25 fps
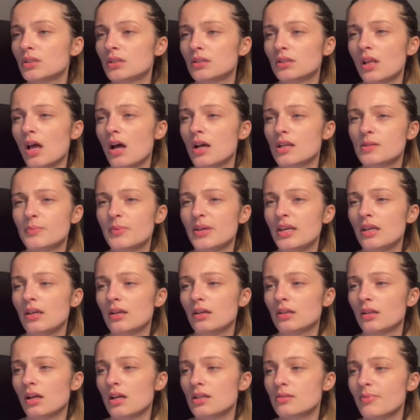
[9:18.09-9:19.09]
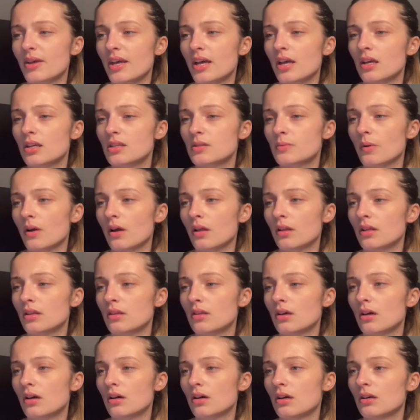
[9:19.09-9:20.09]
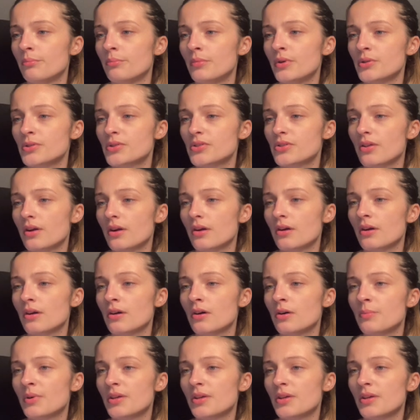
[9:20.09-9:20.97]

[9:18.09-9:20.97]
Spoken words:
Glossby is probably the most thorough,